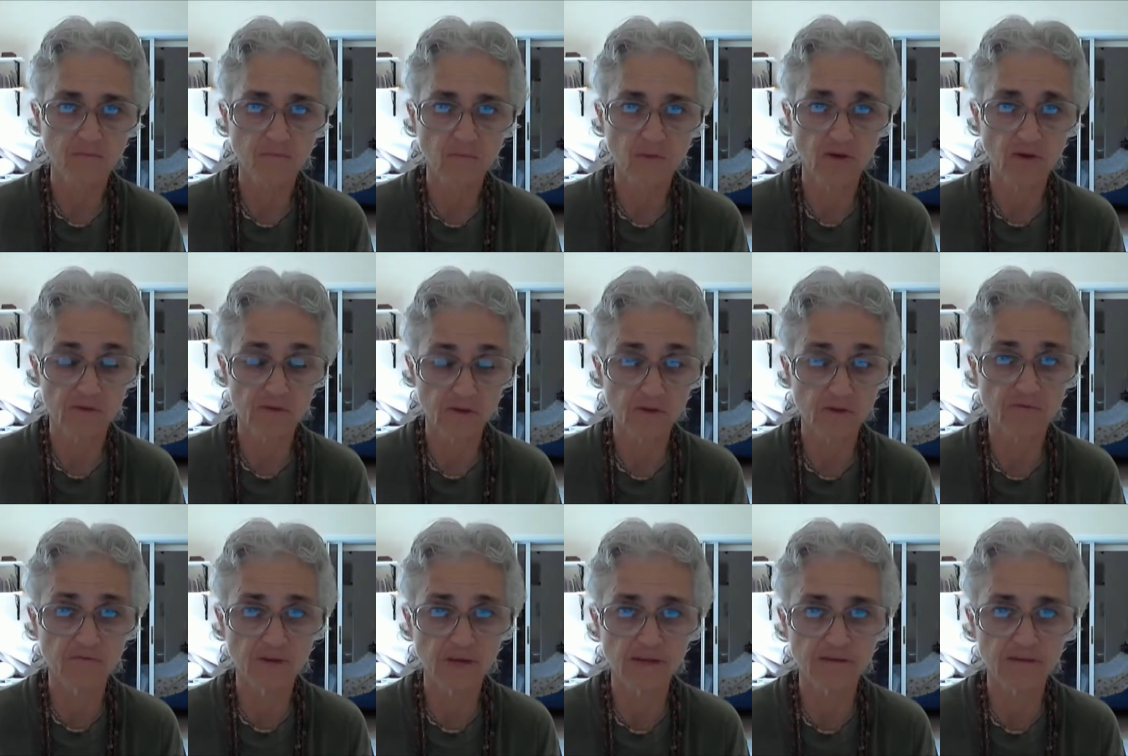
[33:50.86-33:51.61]
of an
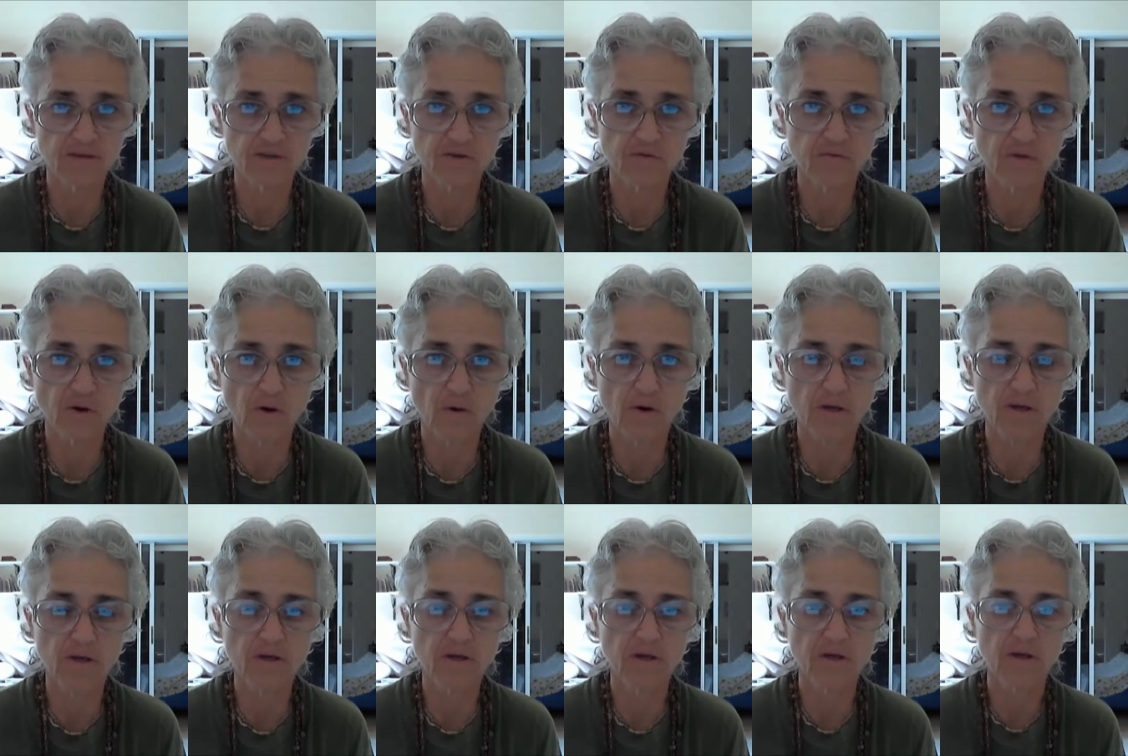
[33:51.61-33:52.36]
advanced
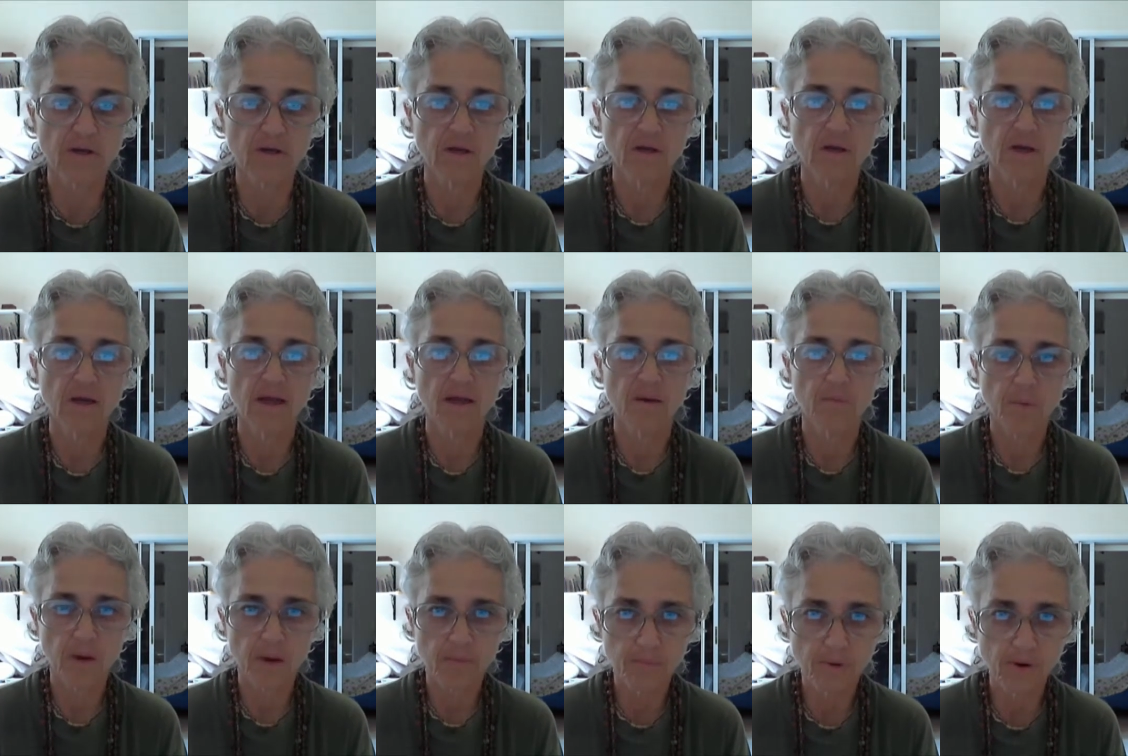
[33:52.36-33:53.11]
devotee. And
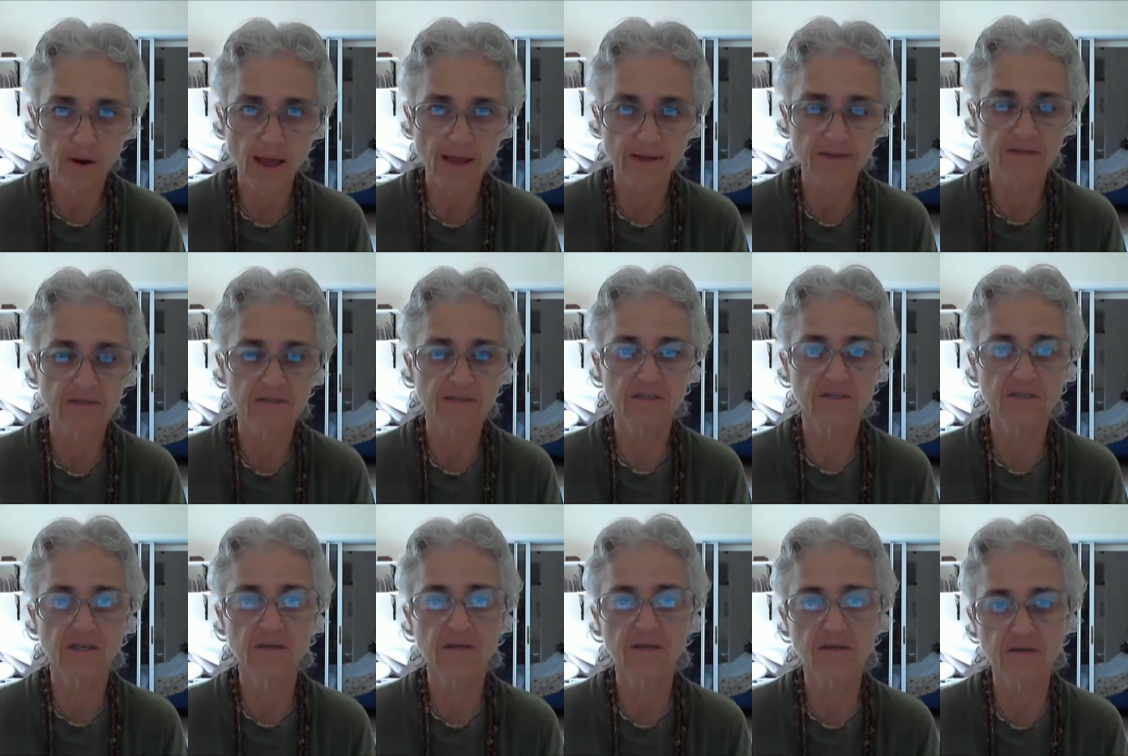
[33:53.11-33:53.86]
by
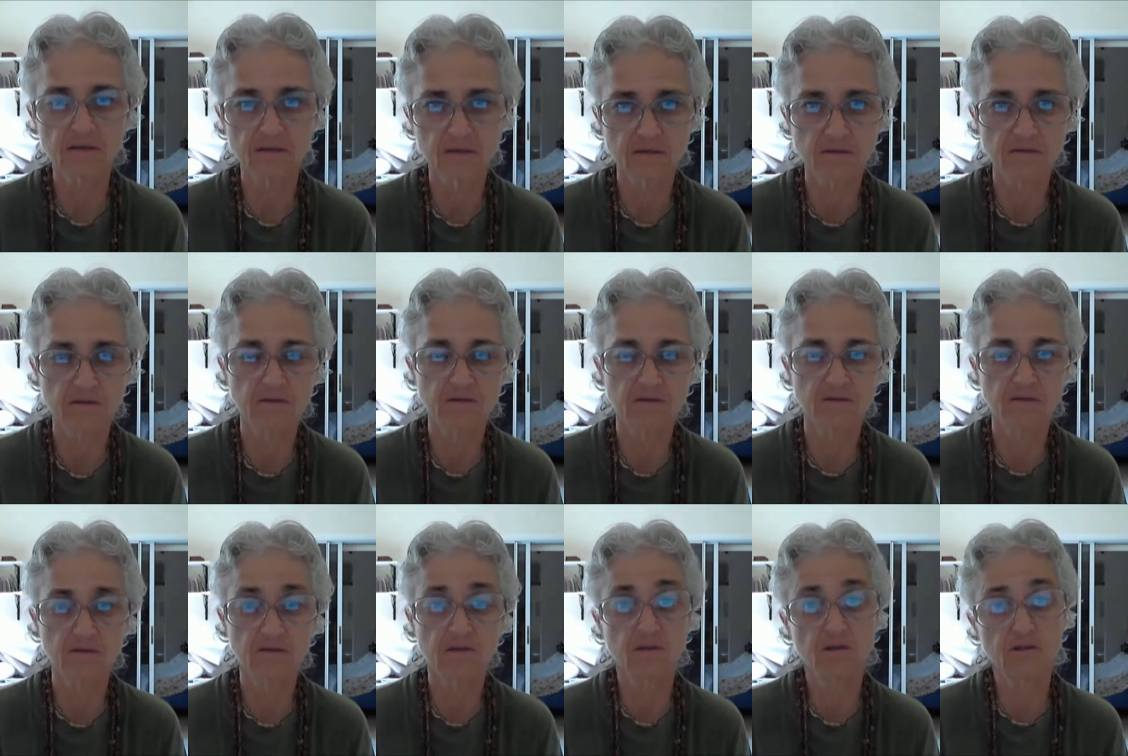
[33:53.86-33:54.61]
practicing
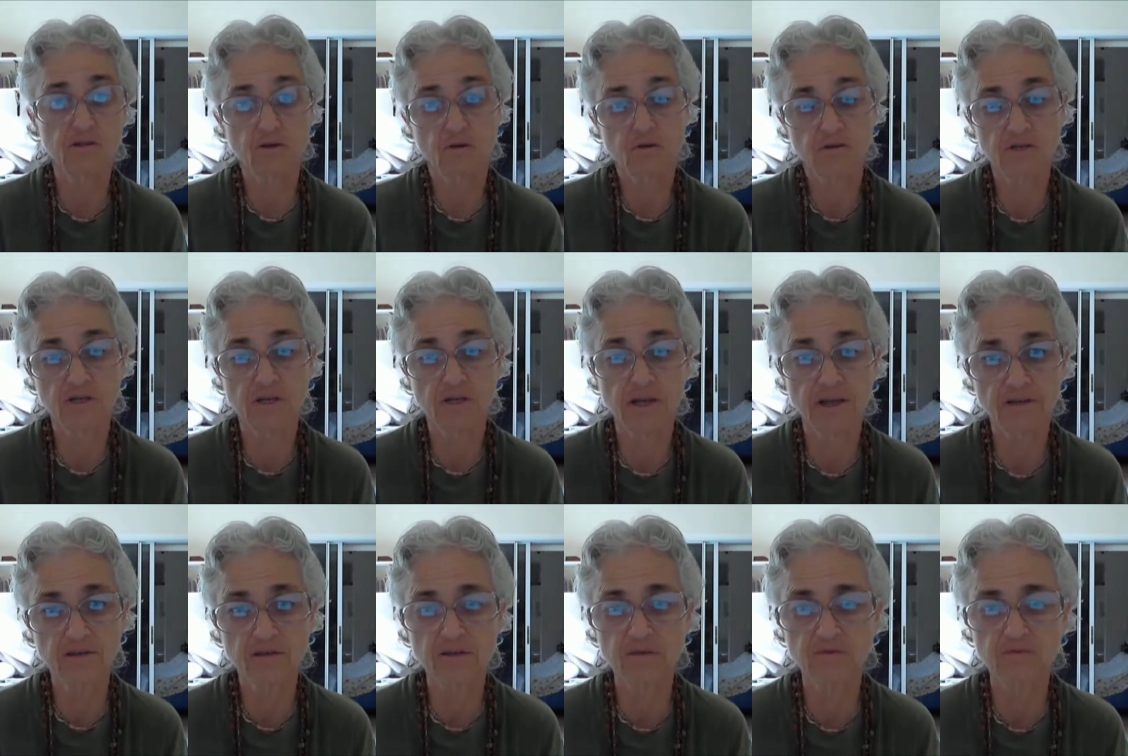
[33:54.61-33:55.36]
in the
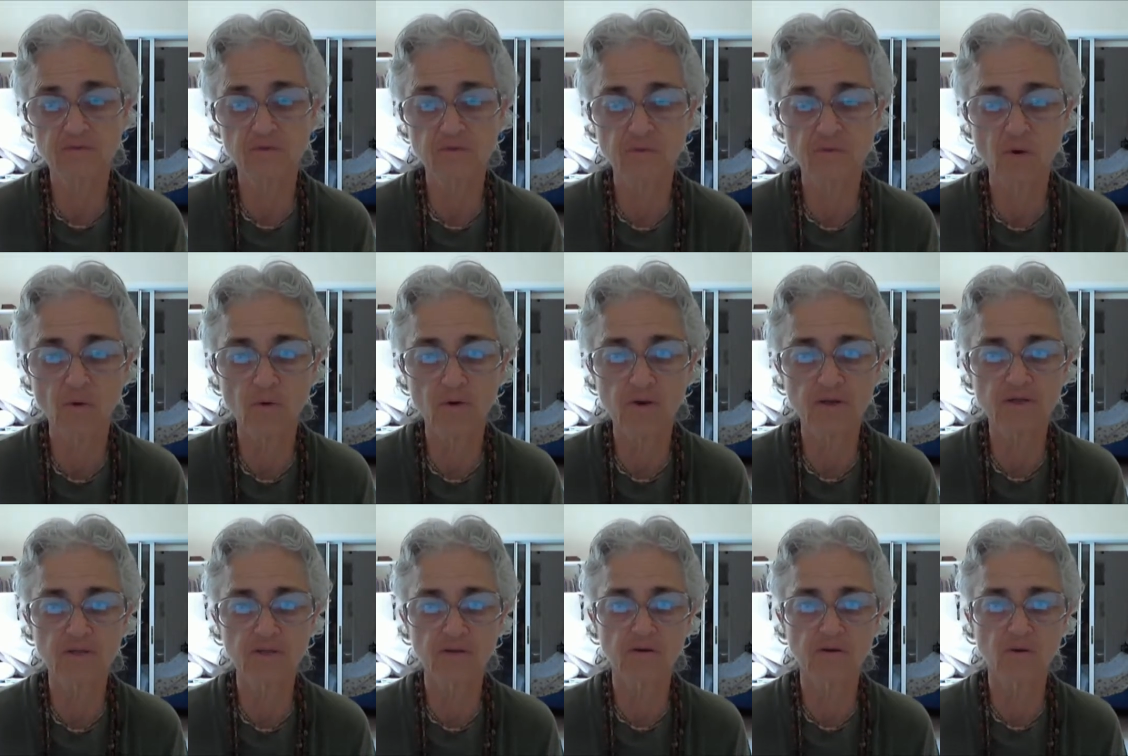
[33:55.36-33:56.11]
association of
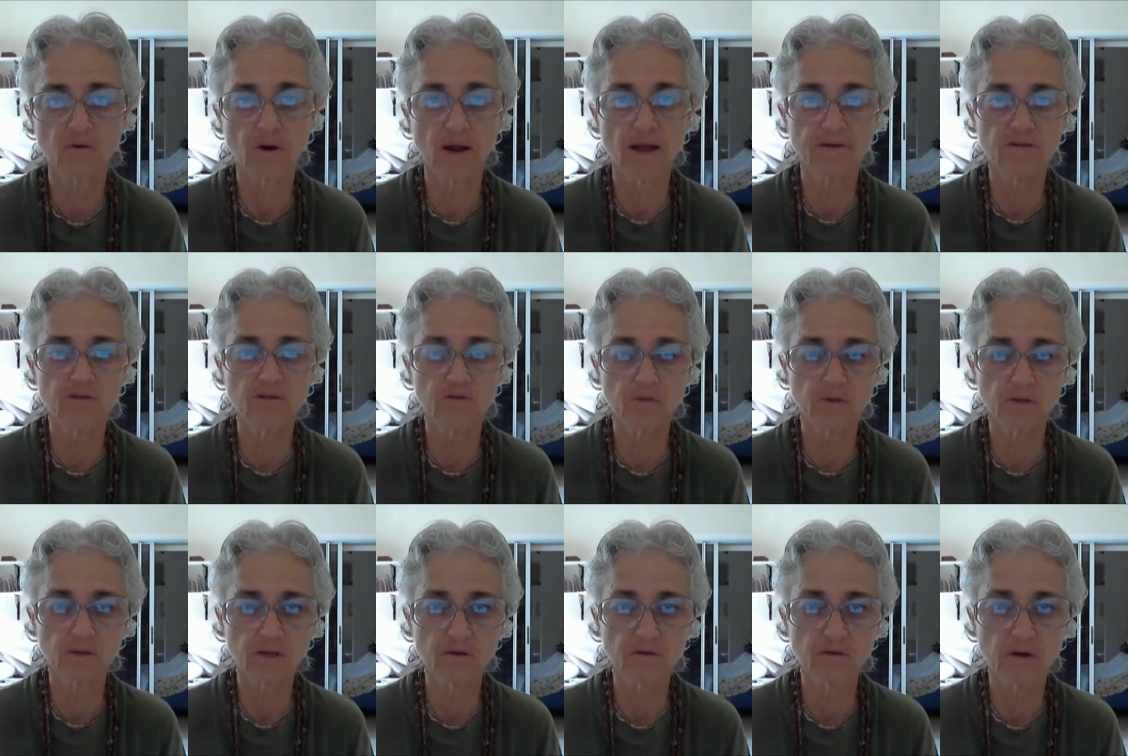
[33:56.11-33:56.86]
devotees and
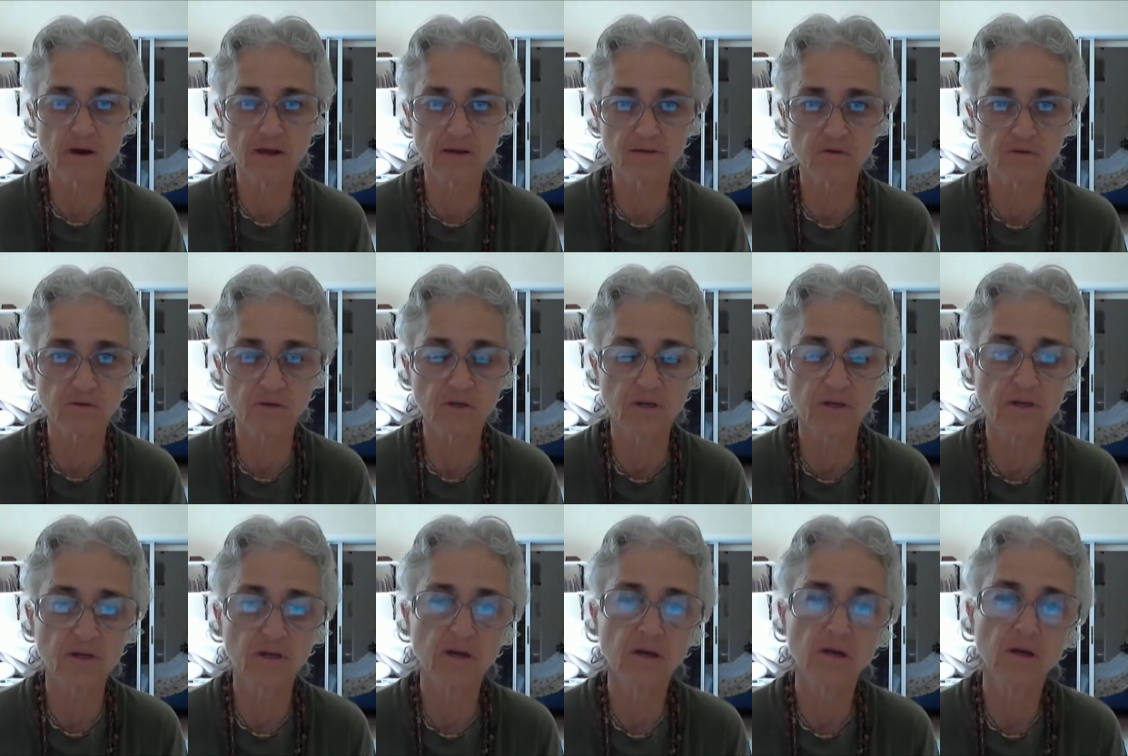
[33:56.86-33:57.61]

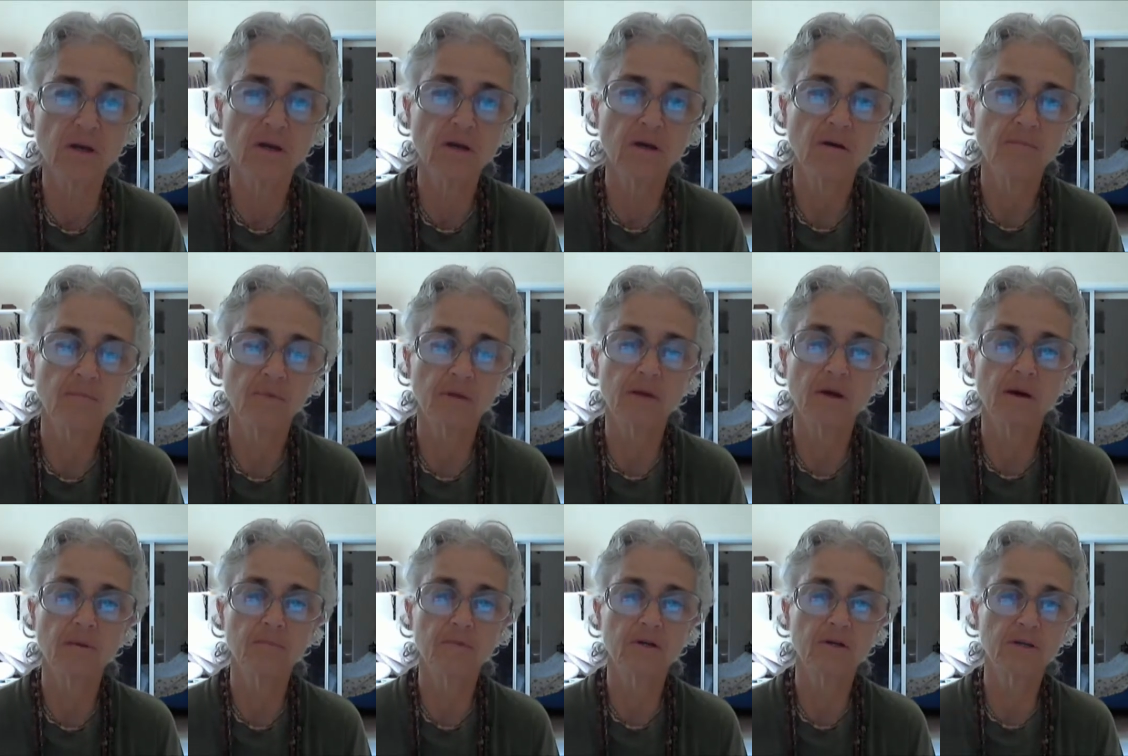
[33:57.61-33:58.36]
gradually
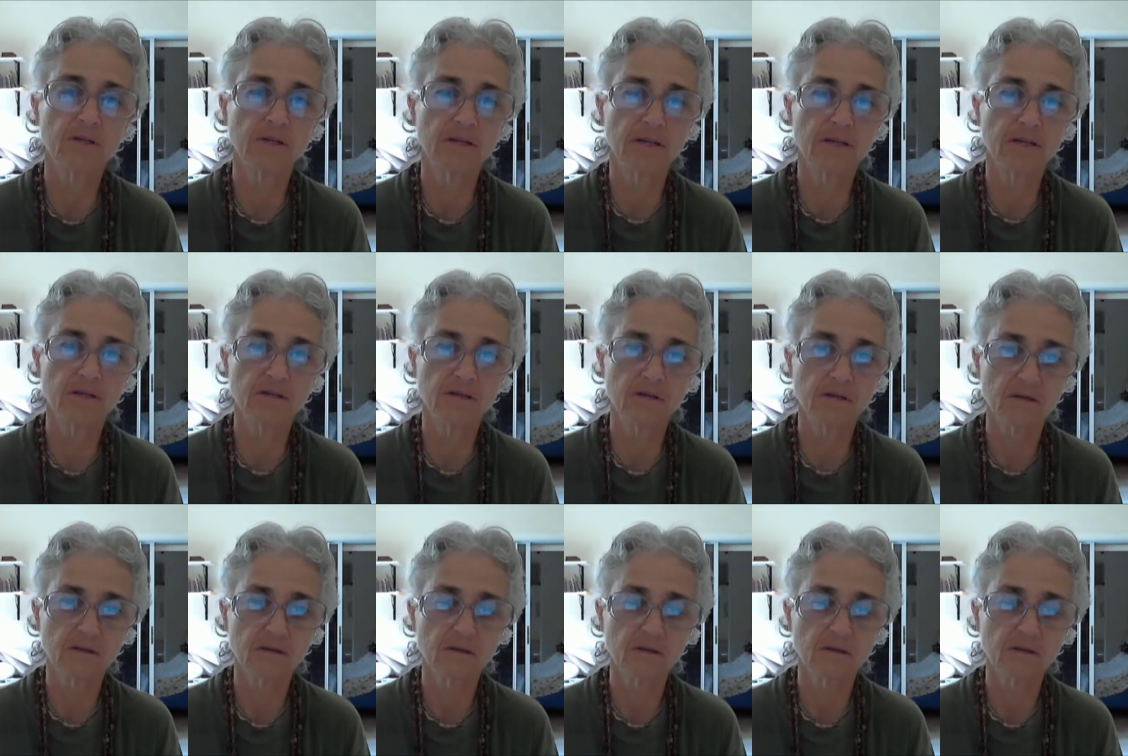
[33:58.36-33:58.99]
become cleaned,